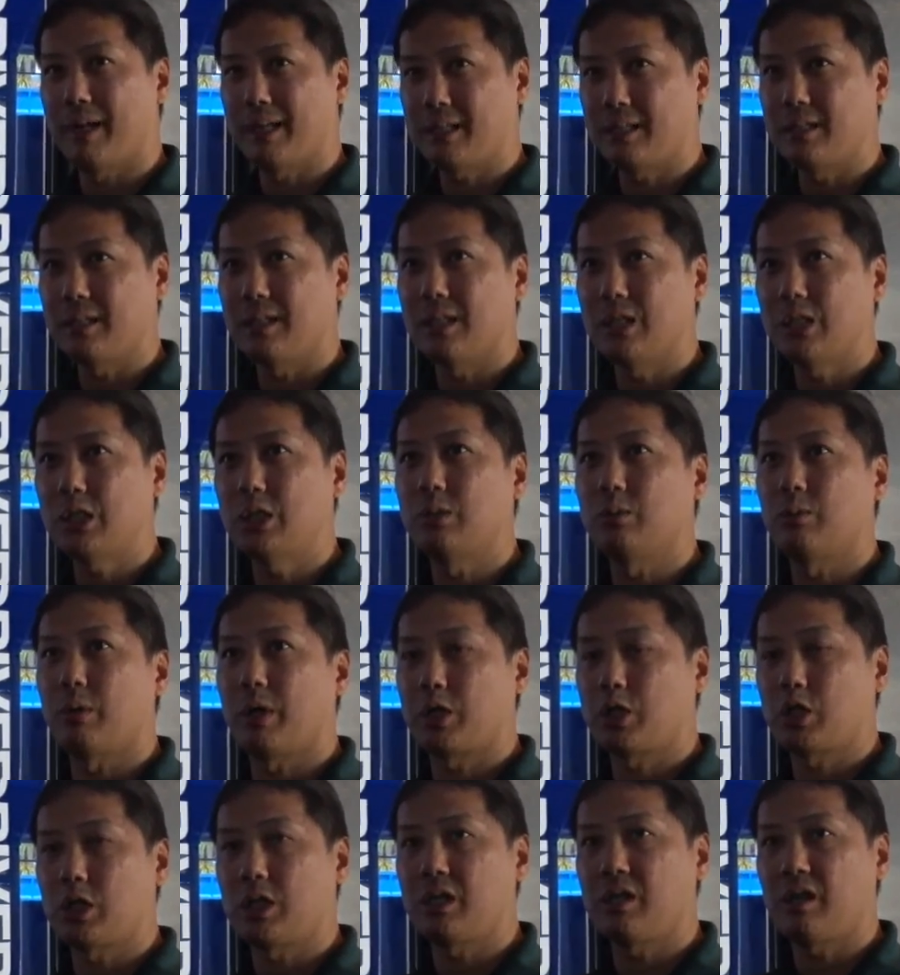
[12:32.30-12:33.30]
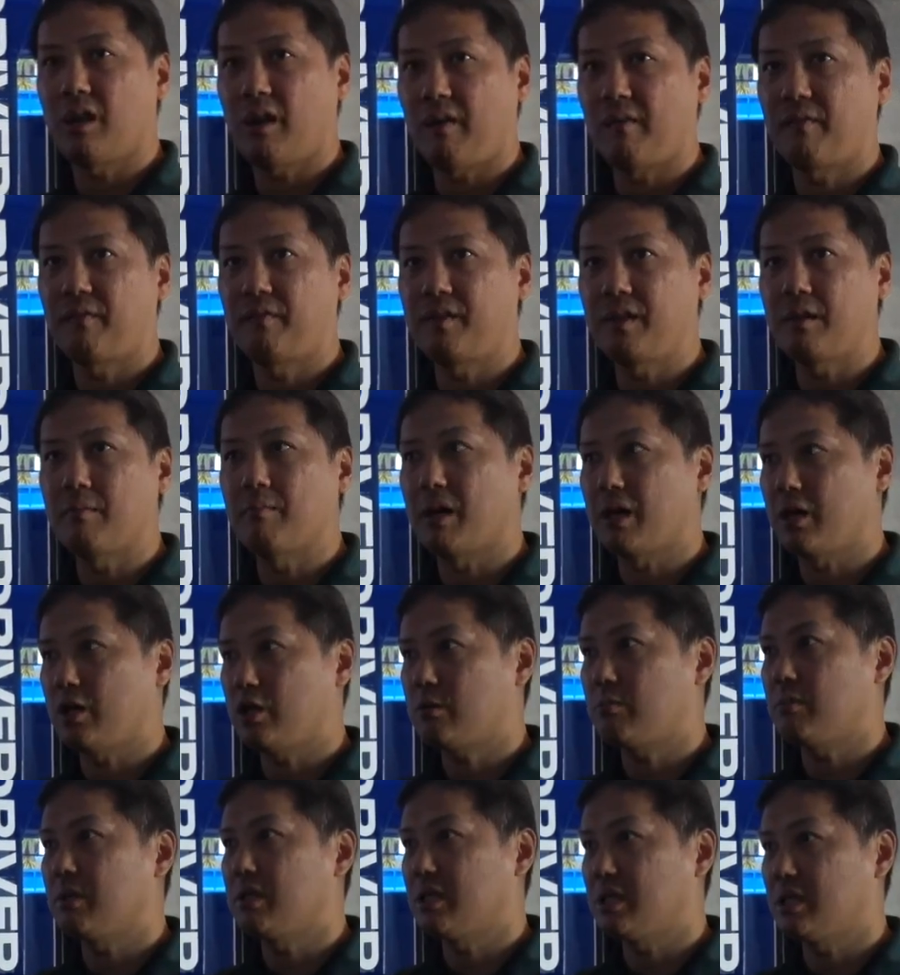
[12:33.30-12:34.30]
buses to actually have fleet
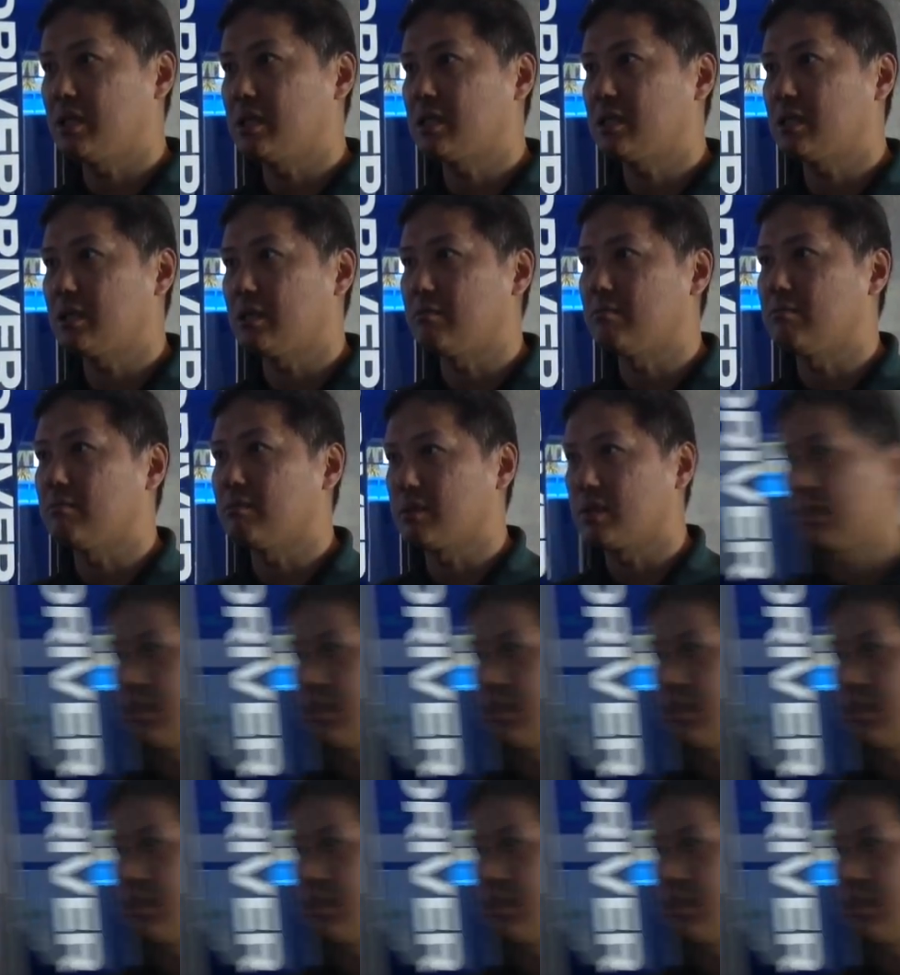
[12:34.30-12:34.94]
management systems.